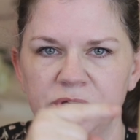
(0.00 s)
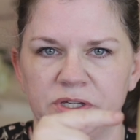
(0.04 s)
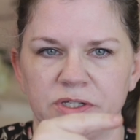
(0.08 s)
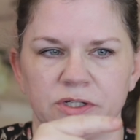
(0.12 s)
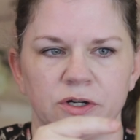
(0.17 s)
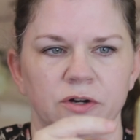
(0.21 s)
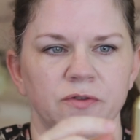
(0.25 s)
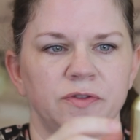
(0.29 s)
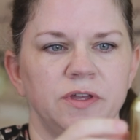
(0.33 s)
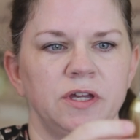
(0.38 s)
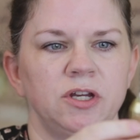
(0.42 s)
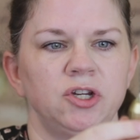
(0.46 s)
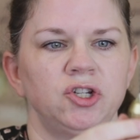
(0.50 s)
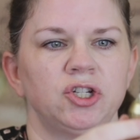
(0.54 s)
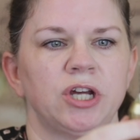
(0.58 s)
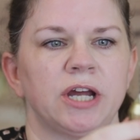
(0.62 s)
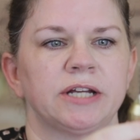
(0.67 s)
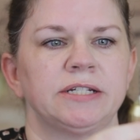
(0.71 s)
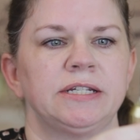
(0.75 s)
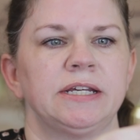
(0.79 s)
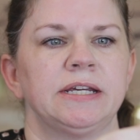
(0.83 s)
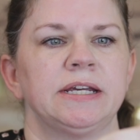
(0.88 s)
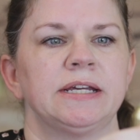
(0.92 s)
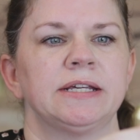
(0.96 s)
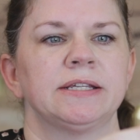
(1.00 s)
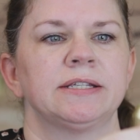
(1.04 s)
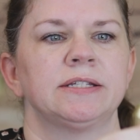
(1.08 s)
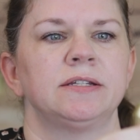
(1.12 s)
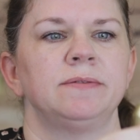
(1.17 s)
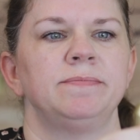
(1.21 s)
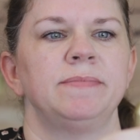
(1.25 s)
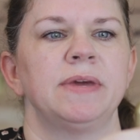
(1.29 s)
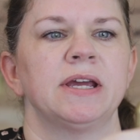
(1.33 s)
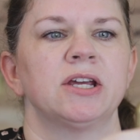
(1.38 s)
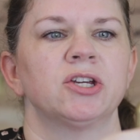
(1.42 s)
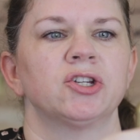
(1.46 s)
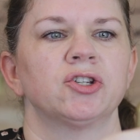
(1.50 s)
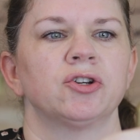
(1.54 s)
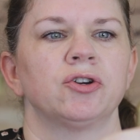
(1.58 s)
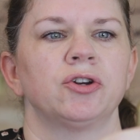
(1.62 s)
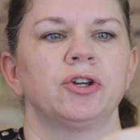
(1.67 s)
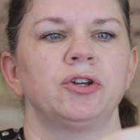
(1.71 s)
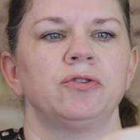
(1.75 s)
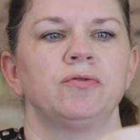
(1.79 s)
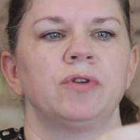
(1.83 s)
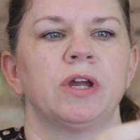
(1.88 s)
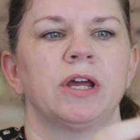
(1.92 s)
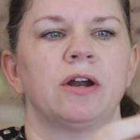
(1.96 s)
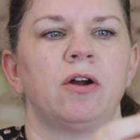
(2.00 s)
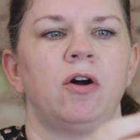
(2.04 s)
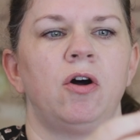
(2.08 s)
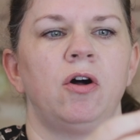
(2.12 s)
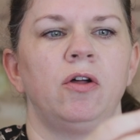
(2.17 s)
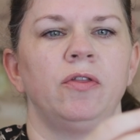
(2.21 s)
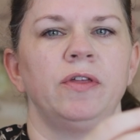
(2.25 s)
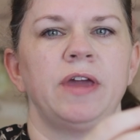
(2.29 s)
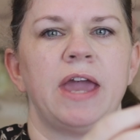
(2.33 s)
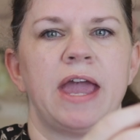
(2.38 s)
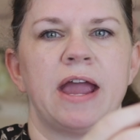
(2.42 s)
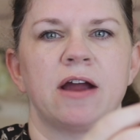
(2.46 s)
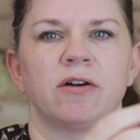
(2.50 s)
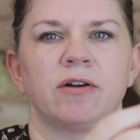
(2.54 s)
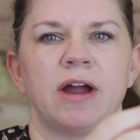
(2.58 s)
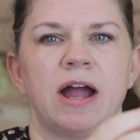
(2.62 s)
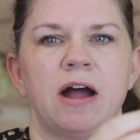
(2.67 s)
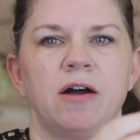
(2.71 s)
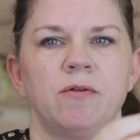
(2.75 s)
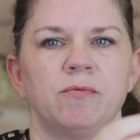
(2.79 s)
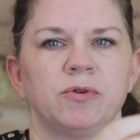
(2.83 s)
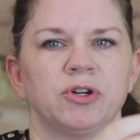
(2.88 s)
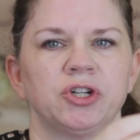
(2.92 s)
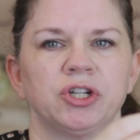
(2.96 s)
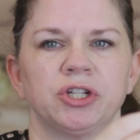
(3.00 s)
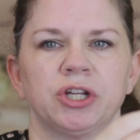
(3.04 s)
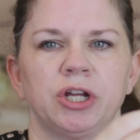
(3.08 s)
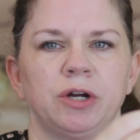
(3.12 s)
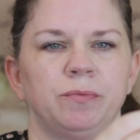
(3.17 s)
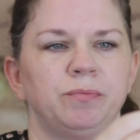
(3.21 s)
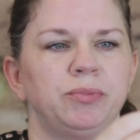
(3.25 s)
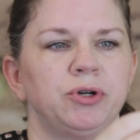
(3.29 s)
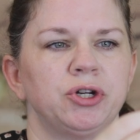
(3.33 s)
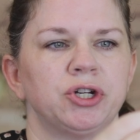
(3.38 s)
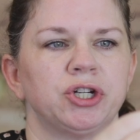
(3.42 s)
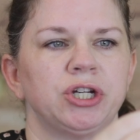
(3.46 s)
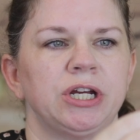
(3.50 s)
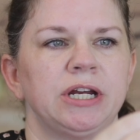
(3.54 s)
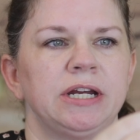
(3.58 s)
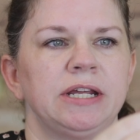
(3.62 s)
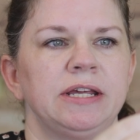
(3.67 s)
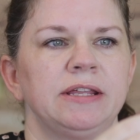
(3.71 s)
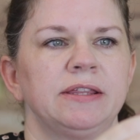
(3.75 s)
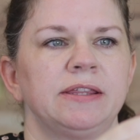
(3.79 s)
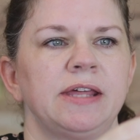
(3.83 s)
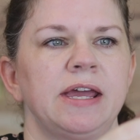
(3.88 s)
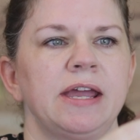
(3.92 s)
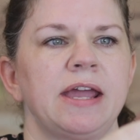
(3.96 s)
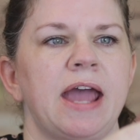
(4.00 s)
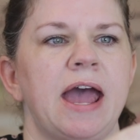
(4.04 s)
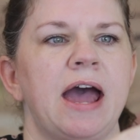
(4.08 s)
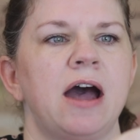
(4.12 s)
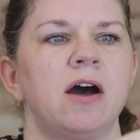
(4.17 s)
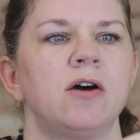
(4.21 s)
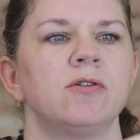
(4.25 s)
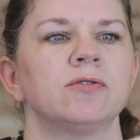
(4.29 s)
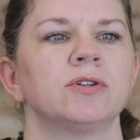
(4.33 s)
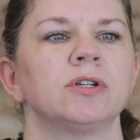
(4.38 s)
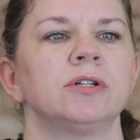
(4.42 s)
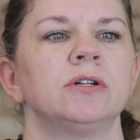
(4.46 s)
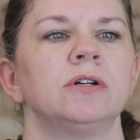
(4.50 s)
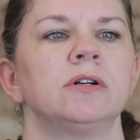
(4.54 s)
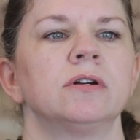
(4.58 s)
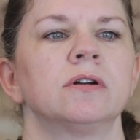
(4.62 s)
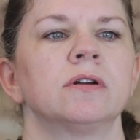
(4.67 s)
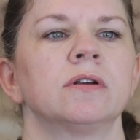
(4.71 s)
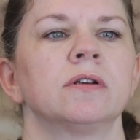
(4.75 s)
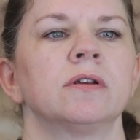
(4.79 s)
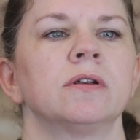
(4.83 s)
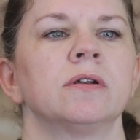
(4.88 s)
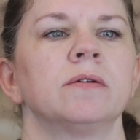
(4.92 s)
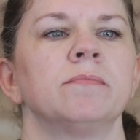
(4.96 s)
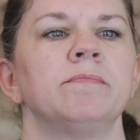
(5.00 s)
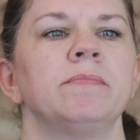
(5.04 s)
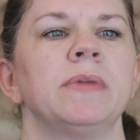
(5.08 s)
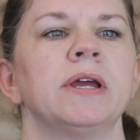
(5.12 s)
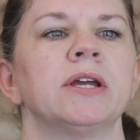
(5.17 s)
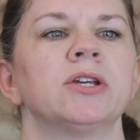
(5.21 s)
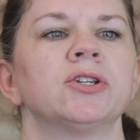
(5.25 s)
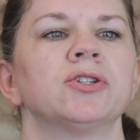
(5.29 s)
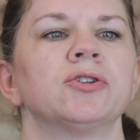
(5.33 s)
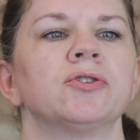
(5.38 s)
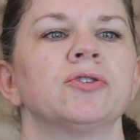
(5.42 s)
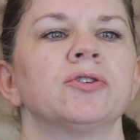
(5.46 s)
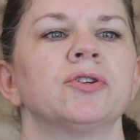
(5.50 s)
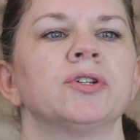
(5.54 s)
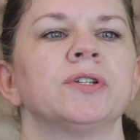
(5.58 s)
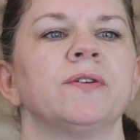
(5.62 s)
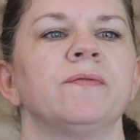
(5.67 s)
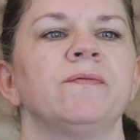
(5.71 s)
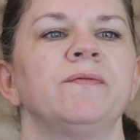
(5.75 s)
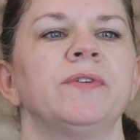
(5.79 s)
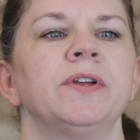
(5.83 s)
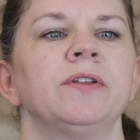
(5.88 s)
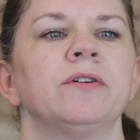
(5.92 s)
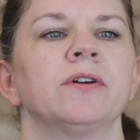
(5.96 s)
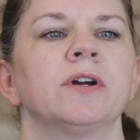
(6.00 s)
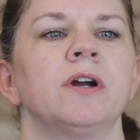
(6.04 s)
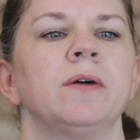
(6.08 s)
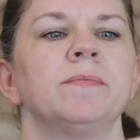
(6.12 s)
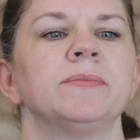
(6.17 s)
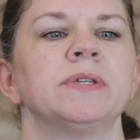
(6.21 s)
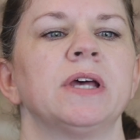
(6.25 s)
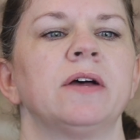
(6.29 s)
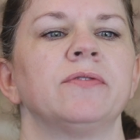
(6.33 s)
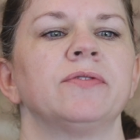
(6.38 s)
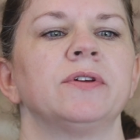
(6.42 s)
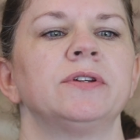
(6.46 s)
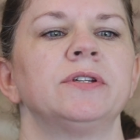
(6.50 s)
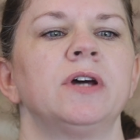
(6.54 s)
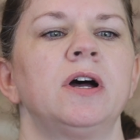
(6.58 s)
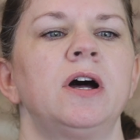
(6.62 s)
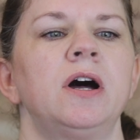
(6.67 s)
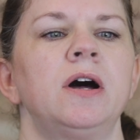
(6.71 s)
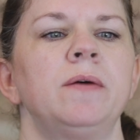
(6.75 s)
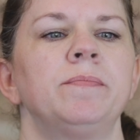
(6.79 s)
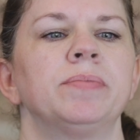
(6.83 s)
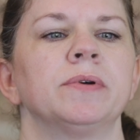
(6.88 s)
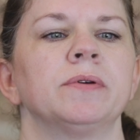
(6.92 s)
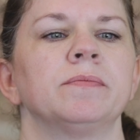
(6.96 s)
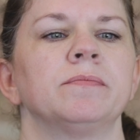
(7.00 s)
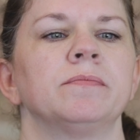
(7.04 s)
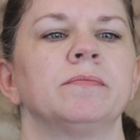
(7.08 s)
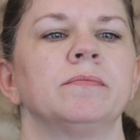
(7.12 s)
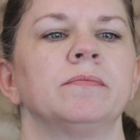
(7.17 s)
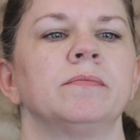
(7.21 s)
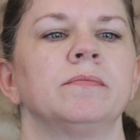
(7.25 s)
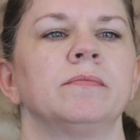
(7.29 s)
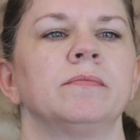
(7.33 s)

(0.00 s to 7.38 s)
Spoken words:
we start the injecting is to make sure you get all the air out. We're just going to push anything out. Make sure some filler comes out the top.